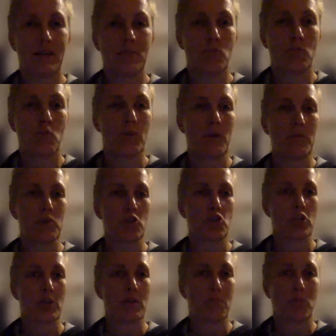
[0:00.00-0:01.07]
more
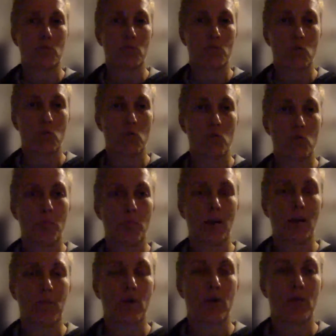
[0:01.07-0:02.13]
membership, or more
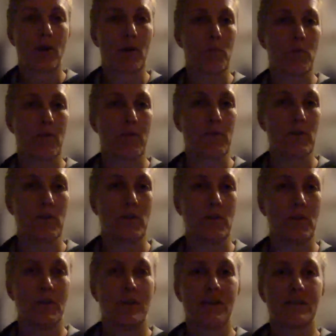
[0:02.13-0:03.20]
program revenue.
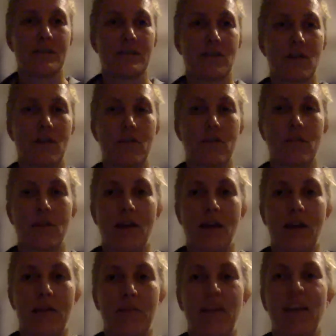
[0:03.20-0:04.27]
So,
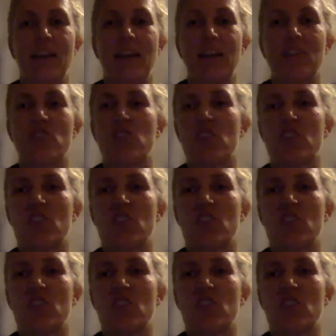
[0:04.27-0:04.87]
and just